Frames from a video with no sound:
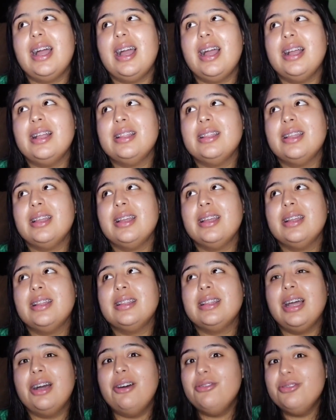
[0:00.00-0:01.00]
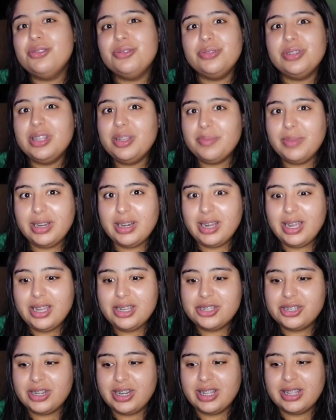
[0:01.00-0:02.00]
And then that was really my day
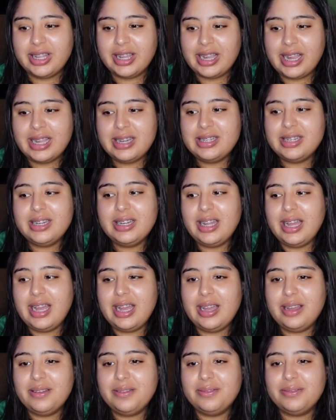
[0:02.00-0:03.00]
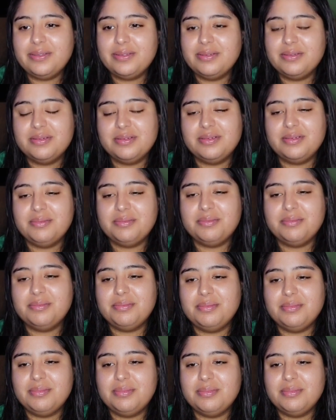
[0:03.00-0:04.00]
yesterday. Like, I didn't have
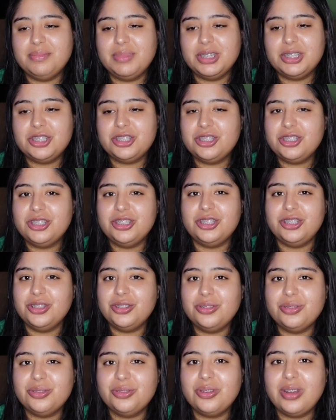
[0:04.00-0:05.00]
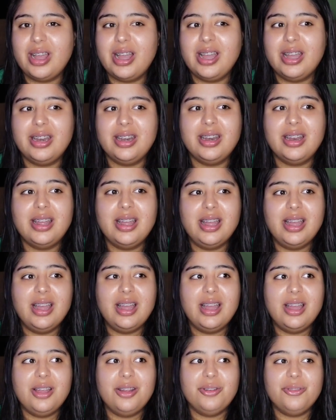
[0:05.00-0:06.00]
much to do and
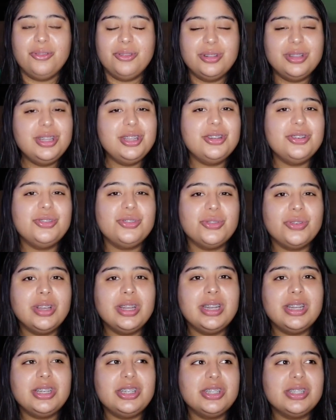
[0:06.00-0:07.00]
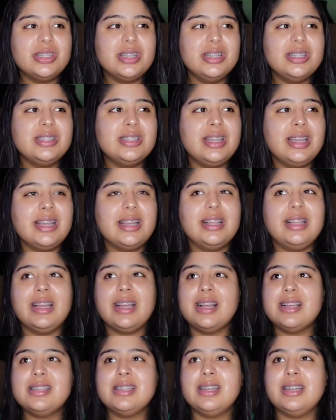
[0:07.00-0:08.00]
really enjoyed it. Just because, like
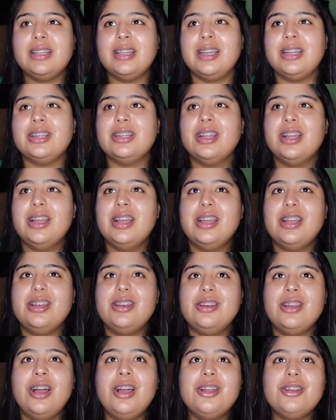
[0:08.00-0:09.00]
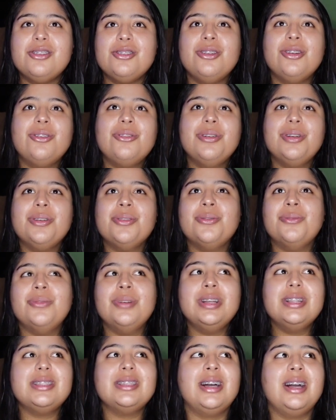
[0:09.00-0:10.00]
I said, like, not knowing
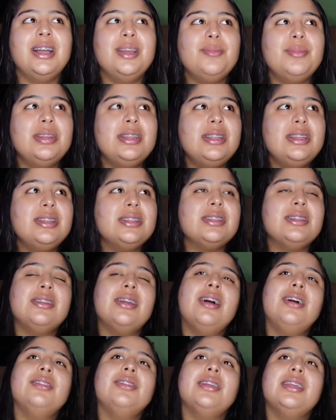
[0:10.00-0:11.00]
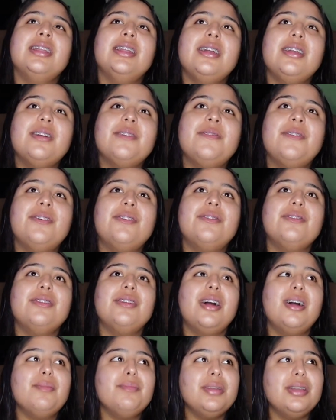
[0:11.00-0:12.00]
what time it is, not looking at your phone,
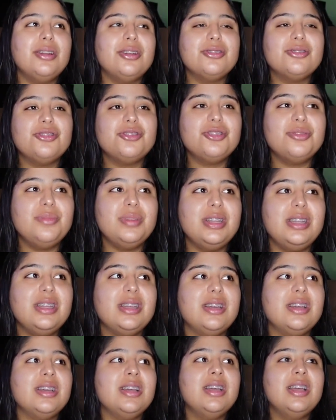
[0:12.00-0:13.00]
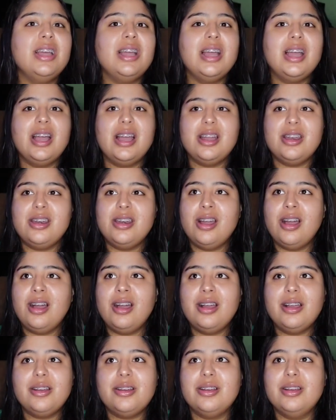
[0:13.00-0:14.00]
not being on social media, not